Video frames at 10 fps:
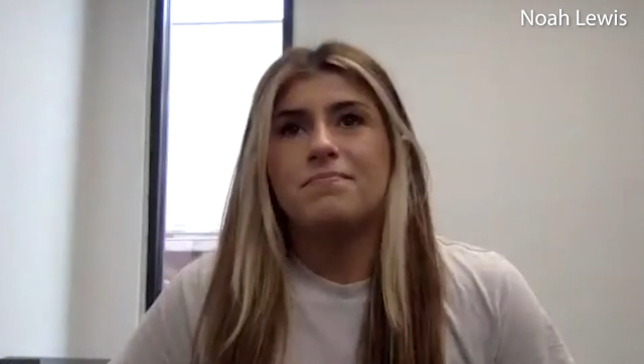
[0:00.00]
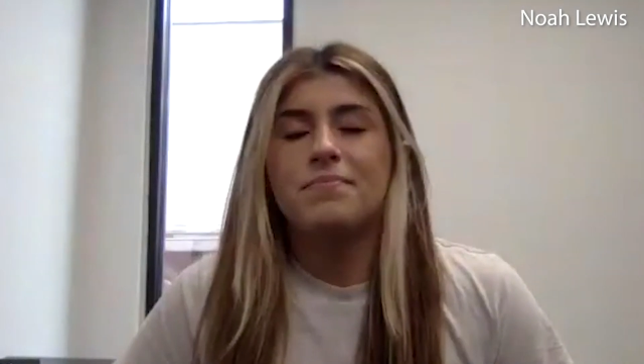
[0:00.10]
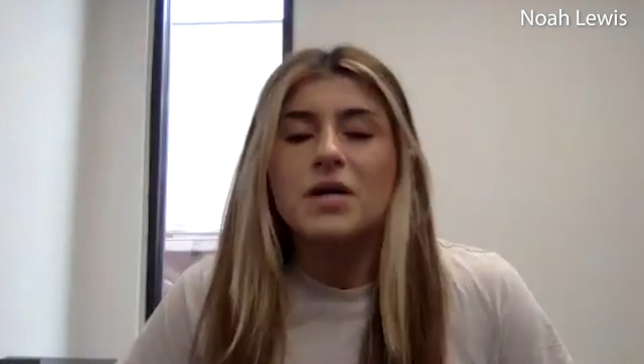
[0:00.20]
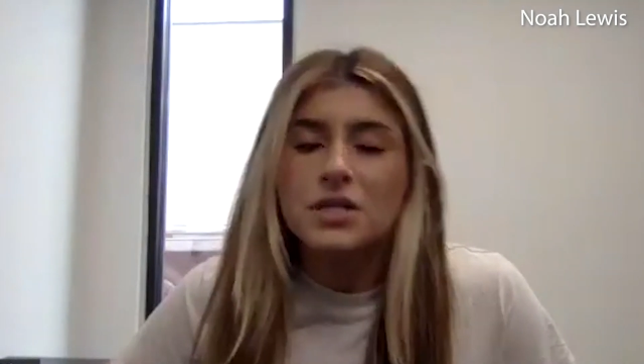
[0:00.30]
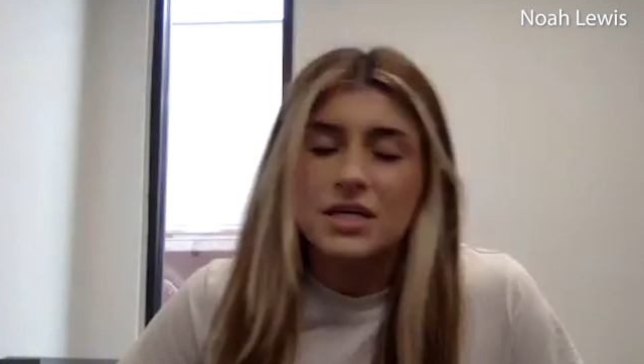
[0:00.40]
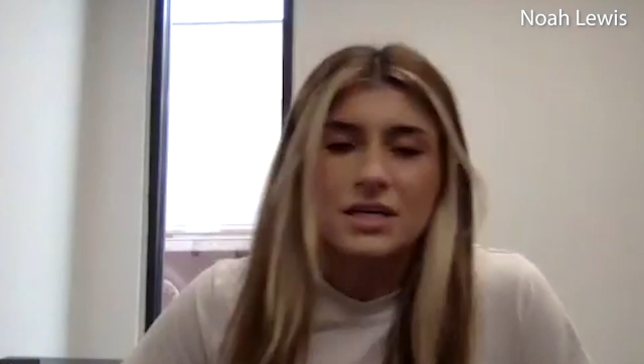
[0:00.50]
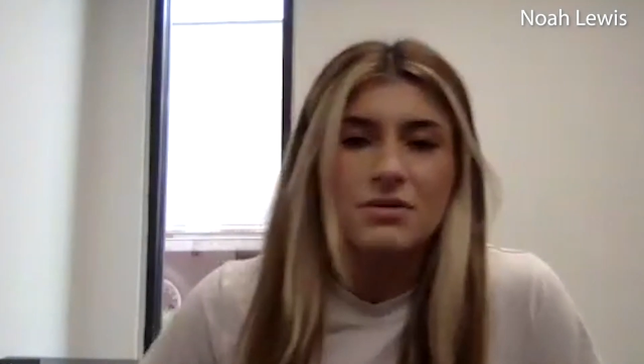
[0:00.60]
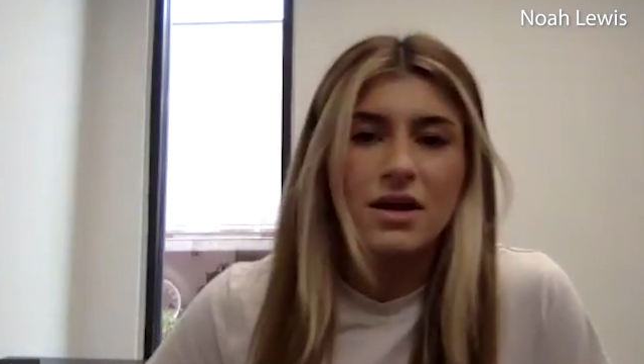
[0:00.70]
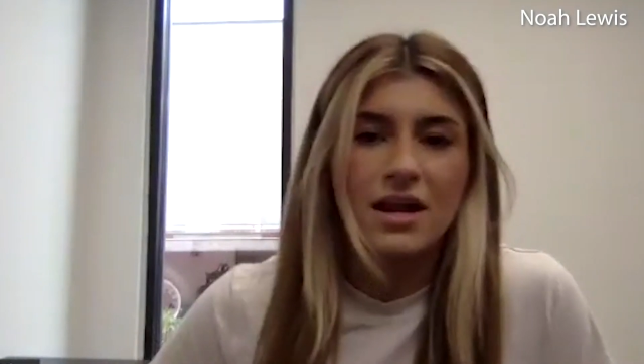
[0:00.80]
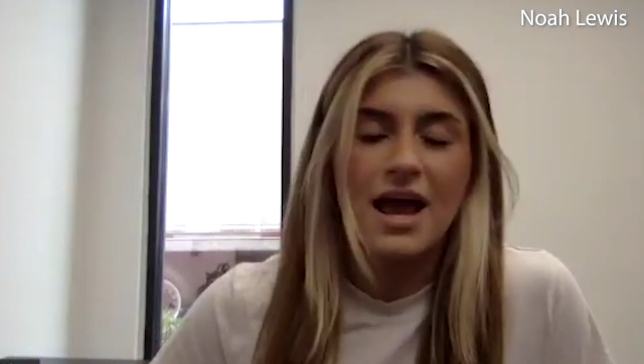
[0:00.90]
building
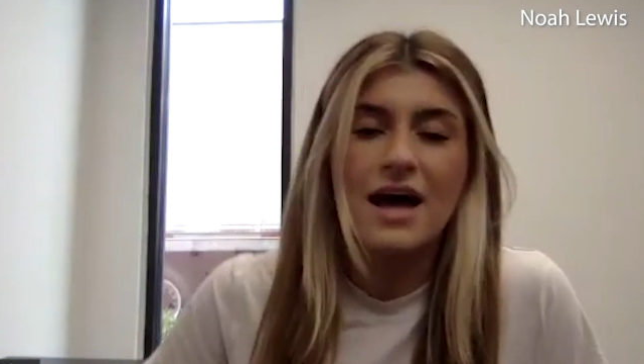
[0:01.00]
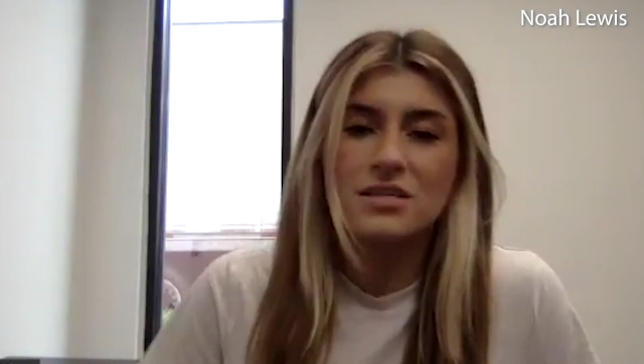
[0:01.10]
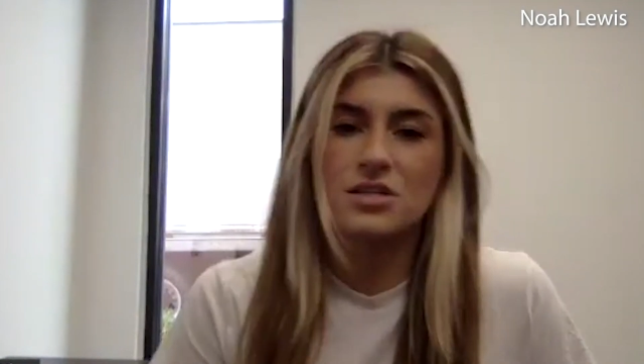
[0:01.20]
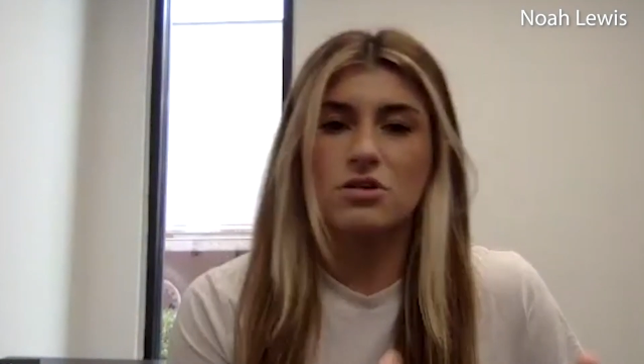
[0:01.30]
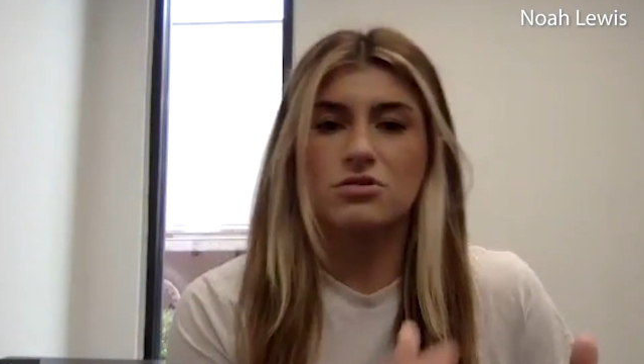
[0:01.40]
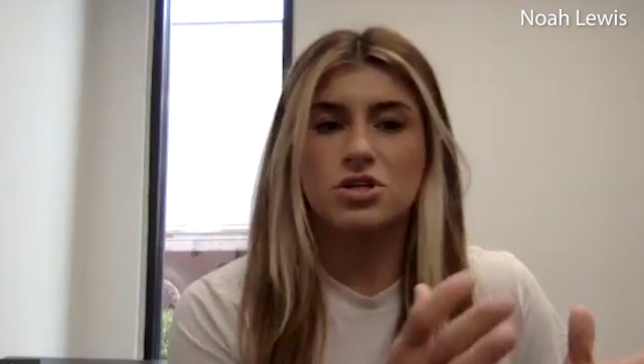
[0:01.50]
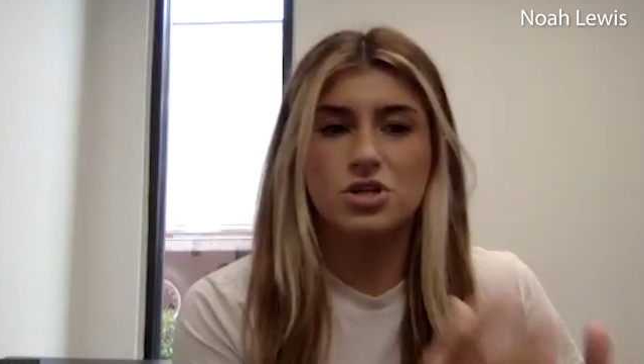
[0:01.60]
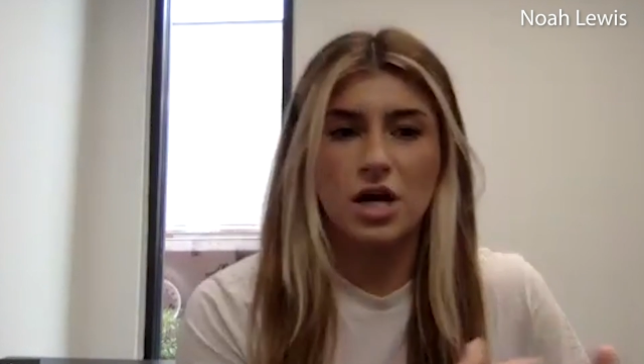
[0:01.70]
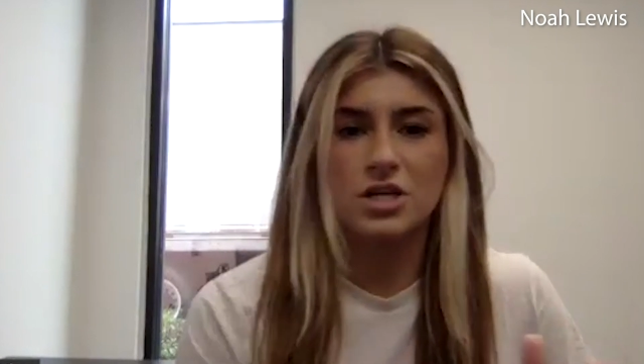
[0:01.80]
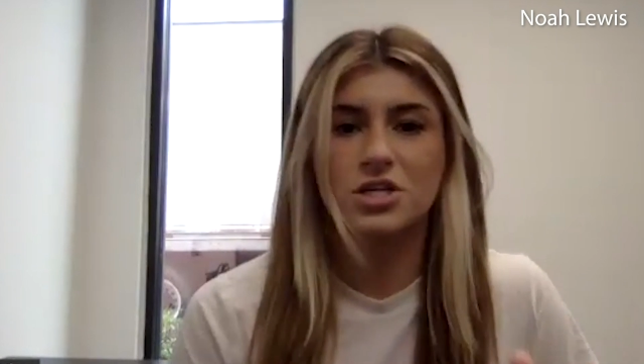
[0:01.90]
and it has no
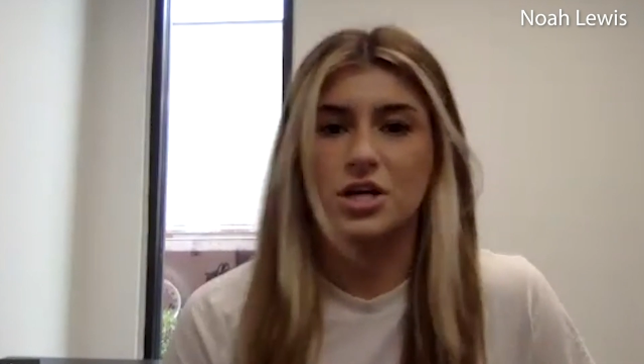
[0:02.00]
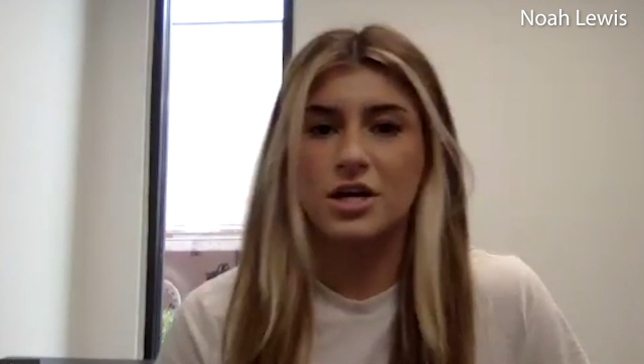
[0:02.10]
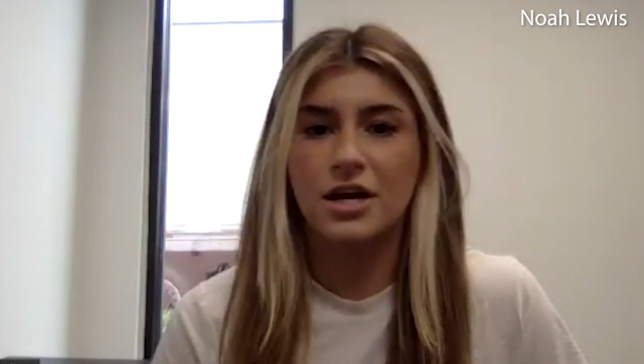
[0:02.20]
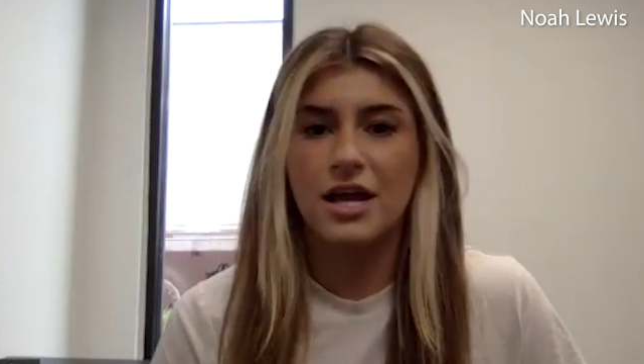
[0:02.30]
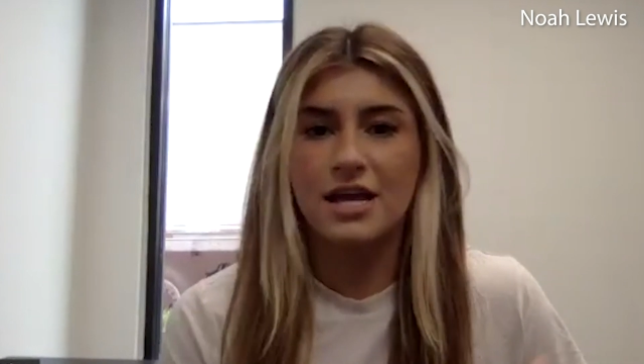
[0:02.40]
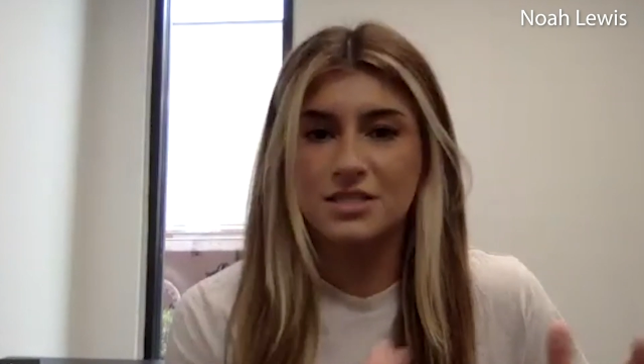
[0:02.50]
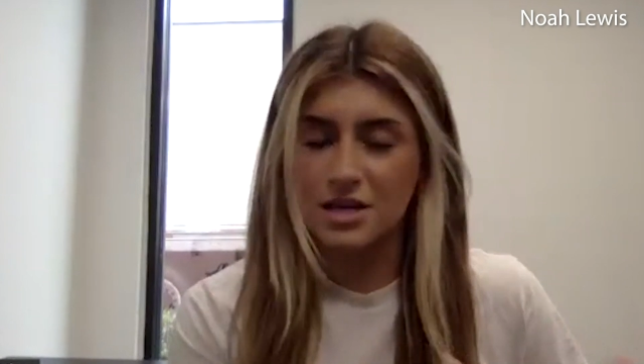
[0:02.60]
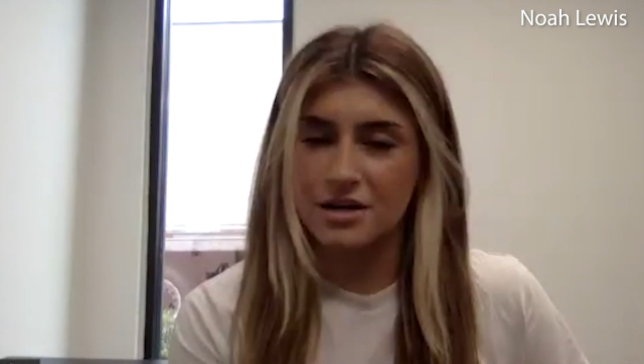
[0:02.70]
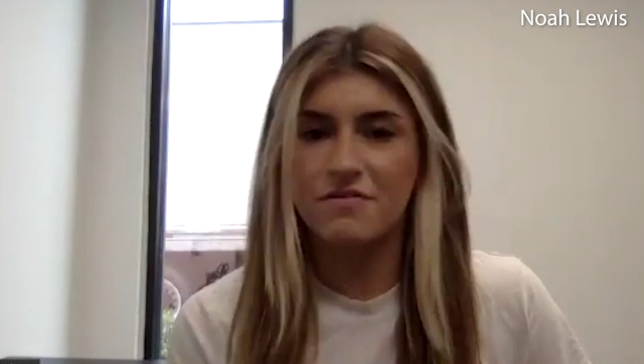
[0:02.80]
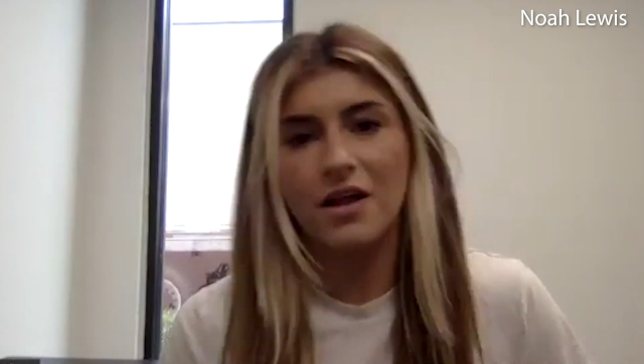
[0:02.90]
structure, it's
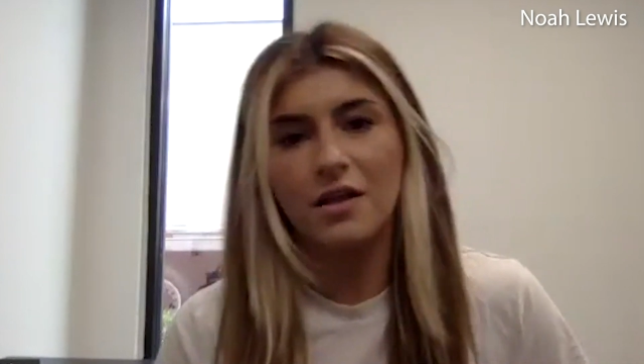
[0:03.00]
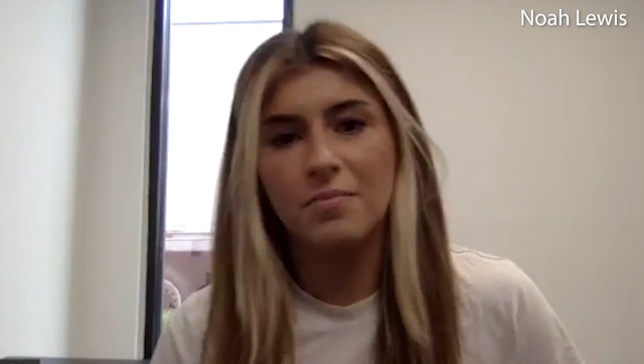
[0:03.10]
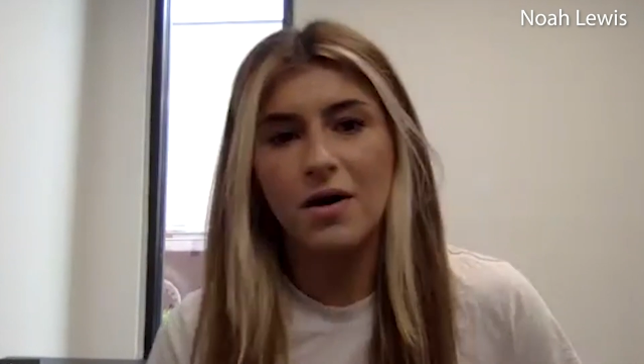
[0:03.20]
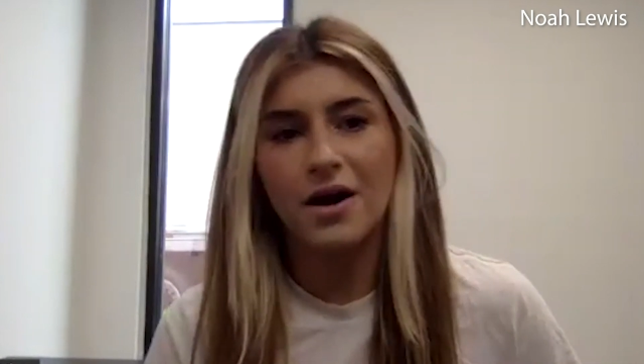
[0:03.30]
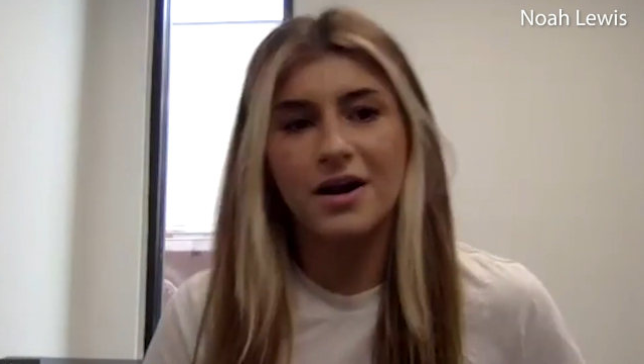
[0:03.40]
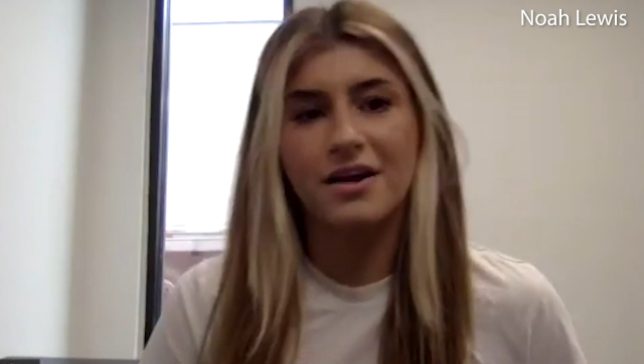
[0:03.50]
going to fall apart.